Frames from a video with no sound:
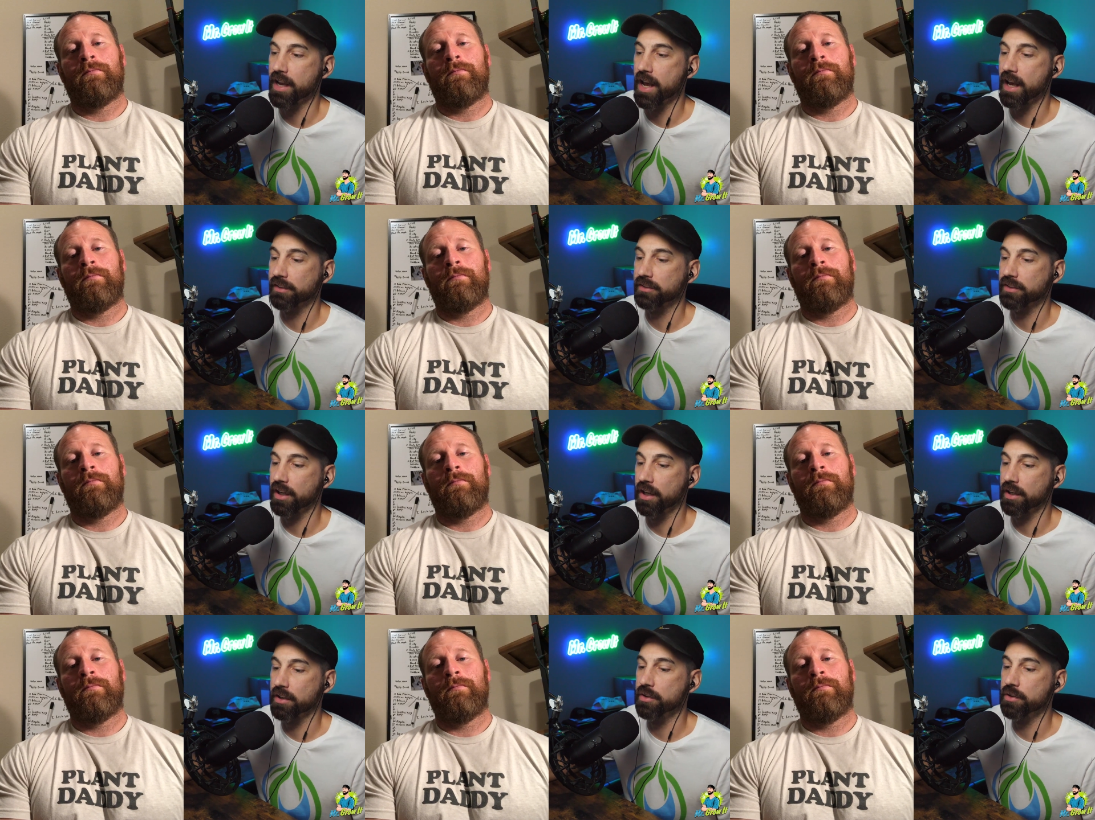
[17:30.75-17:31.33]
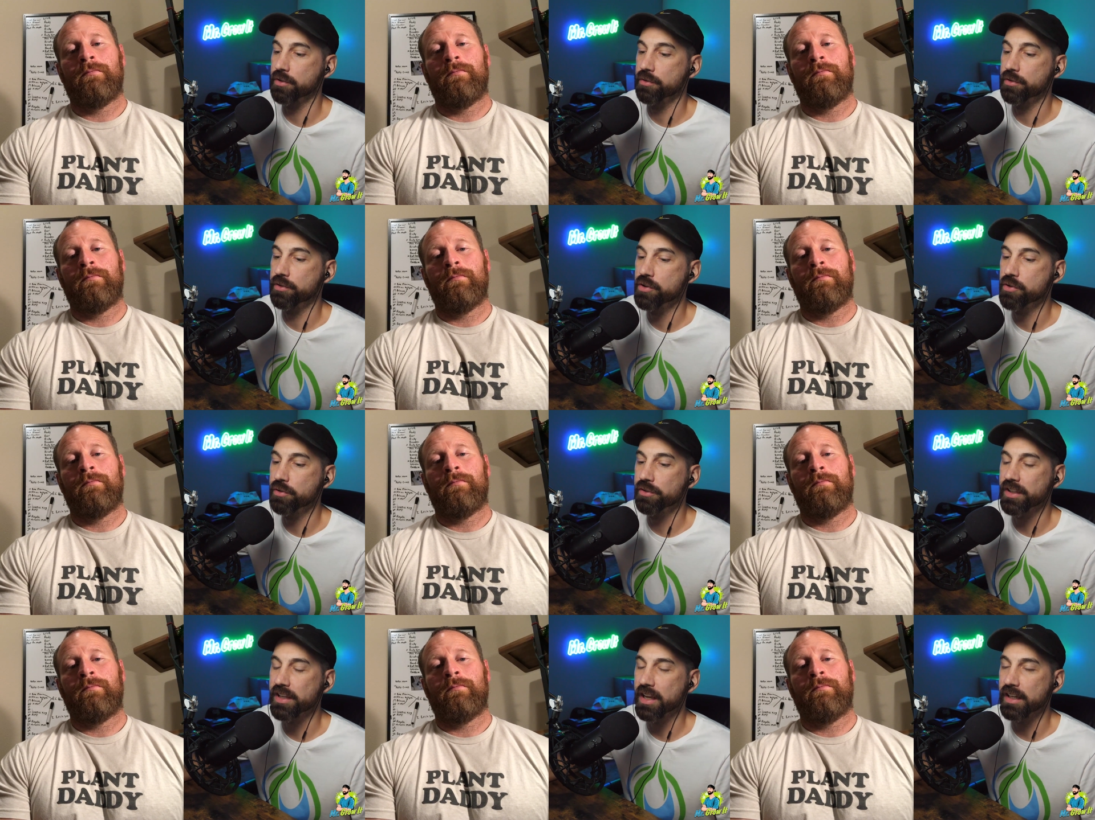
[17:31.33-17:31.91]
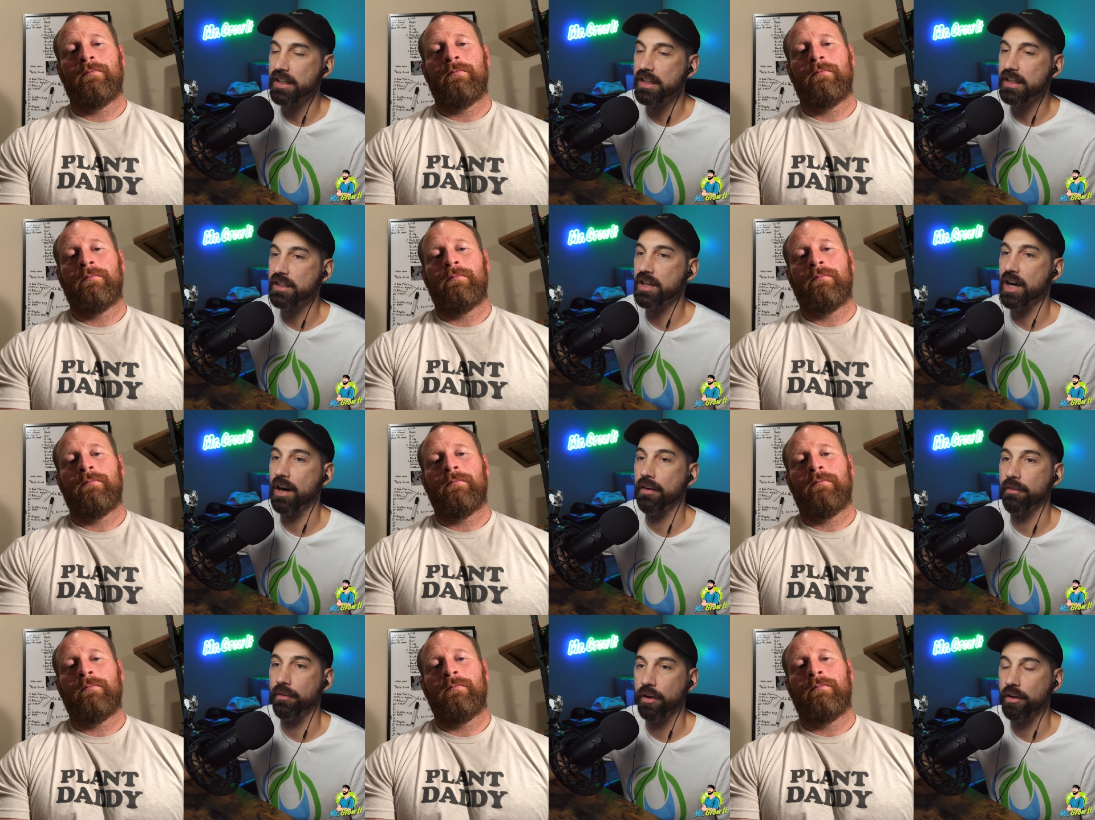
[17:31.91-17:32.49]
Speaker 1: to ask, are you using any
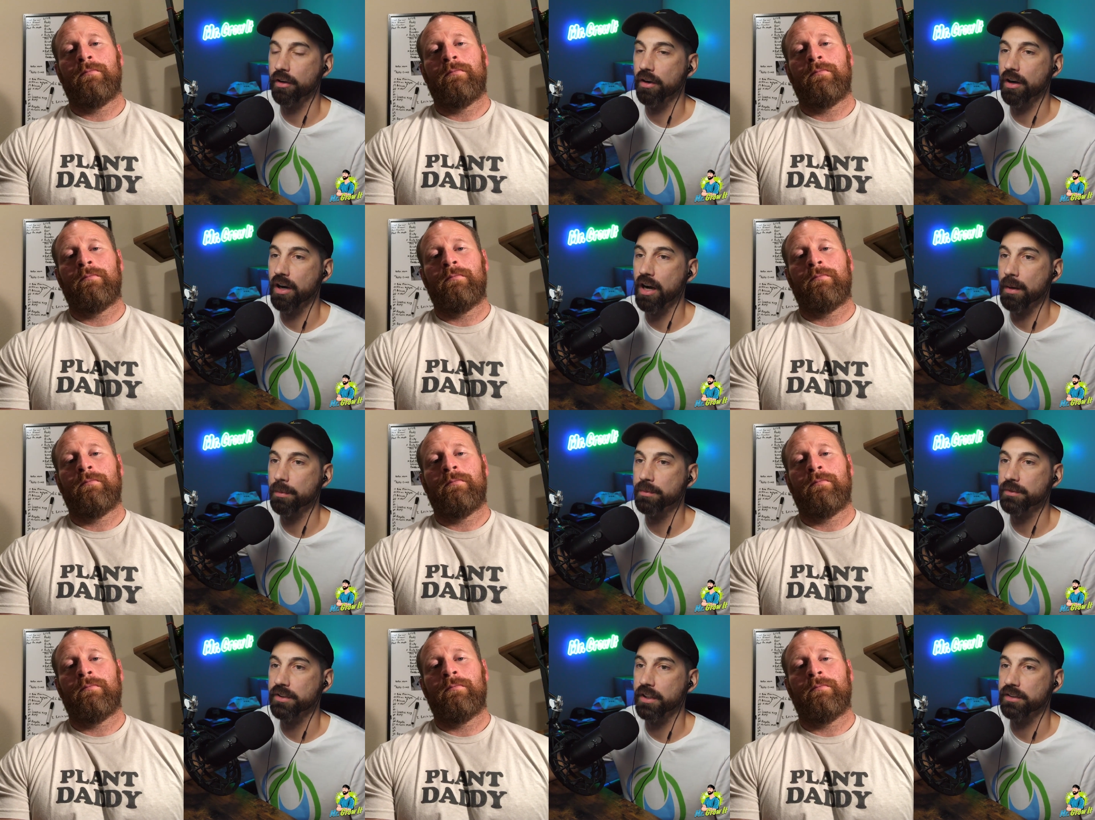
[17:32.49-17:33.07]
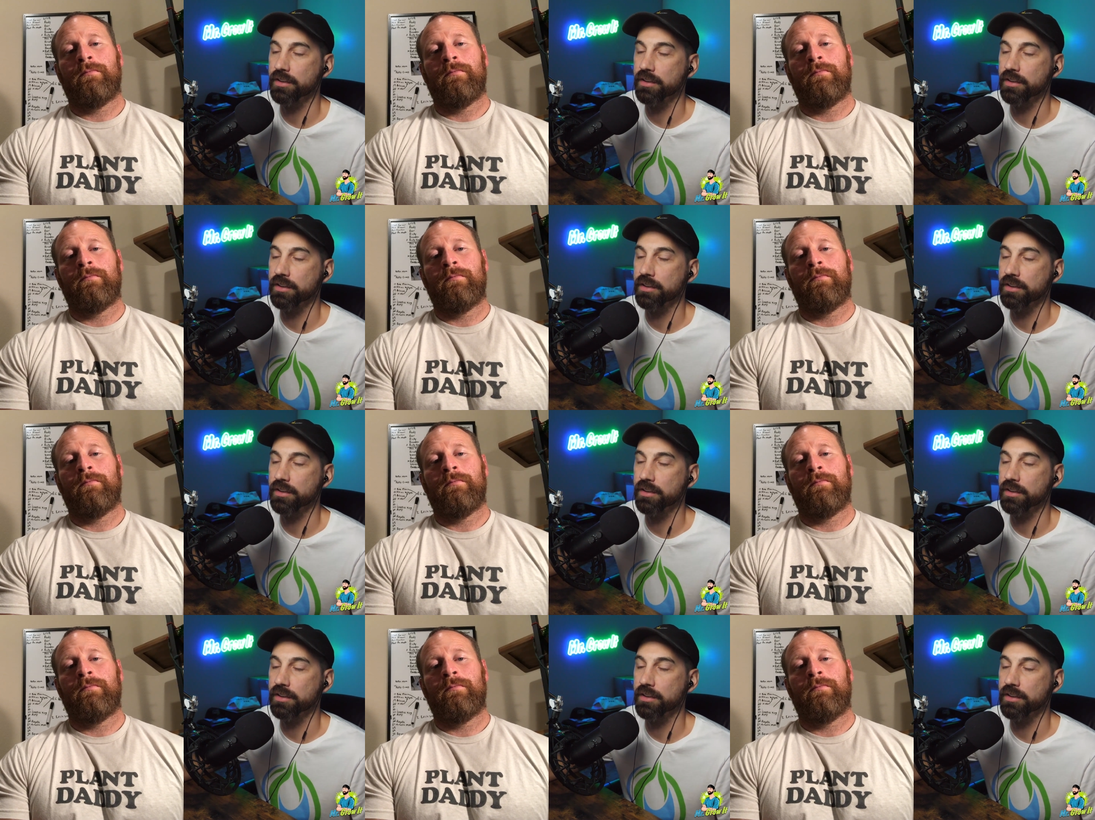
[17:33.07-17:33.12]
cover crops?